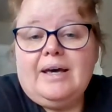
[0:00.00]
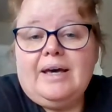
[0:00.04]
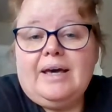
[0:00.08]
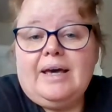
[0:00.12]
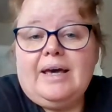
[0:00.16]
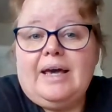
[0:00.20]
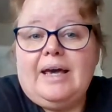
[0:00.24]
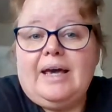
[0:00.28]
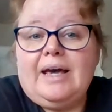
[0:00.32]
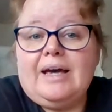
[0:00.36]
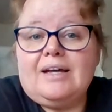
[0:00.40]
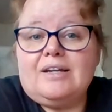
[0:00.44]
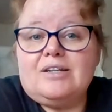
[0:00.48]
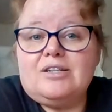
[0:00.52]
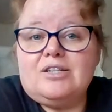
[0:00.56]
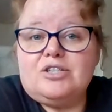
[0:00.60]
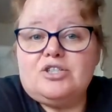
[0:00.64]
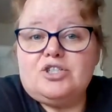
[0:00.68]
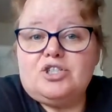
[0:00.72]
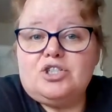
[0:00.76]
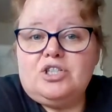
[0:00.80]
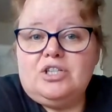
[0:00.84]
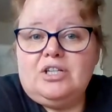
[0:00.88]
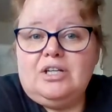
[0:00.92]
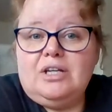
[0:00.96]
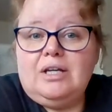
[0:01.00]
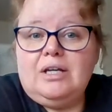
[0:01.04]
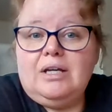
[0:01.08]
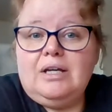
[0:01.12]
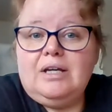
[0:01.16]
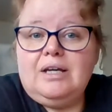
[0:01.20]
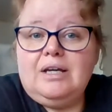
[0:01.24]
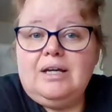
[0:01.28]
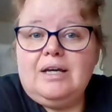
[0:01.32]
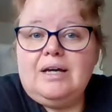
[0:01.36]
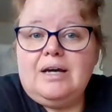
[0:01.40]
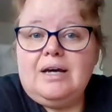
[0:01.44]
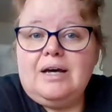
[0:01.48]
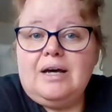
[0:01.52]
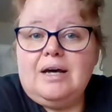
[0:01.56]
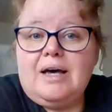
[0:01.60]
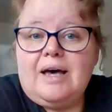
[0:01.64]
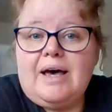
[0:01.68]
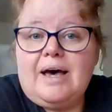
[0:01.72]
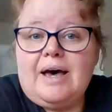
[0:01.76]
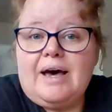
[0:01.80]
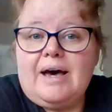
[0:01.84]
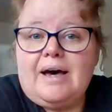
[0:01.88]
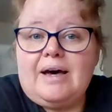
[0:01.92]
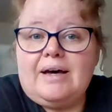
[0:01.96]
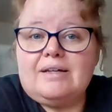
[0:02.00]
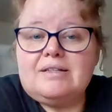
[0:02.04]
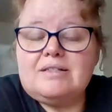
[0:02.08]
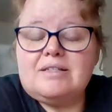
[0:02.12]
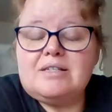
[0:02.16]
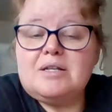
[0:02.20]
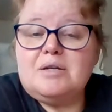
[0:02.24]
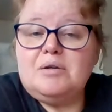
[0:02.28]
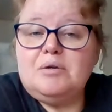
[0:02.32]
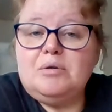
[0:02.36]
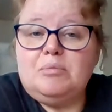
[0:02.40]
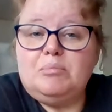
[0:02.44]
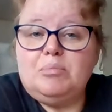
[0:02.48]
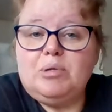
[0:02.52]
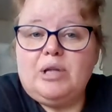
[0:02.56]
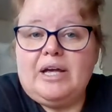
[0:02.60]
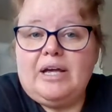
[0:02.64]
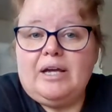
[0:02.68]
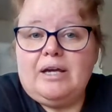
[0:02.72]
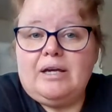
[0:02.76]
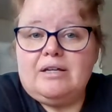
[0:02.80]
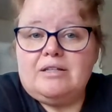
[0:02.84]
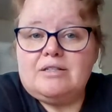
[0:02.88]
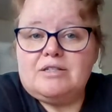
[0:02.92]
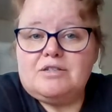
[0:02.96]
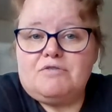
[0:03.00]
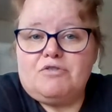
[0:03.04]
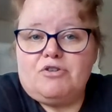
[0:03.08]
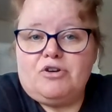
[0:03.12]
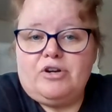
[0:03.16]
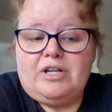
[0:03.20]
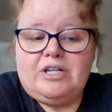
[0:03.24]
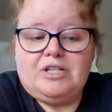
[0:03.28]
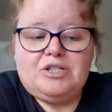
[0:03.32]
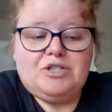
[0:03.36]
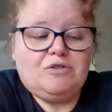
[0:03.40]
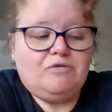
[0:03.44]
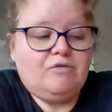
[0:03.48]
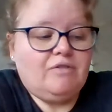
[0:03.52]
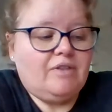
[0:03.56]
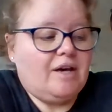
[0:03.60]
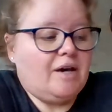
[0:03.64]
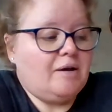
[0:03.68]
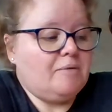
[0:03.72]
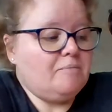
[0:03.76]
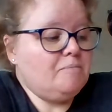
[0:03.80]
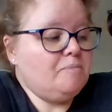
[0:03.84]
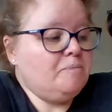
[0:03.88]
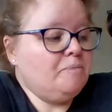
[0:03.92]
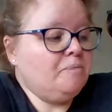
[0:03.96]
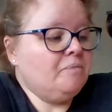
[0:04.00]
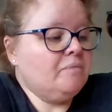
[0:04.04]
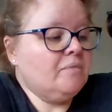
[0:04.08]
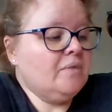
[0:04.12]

and she has blankets for each of them,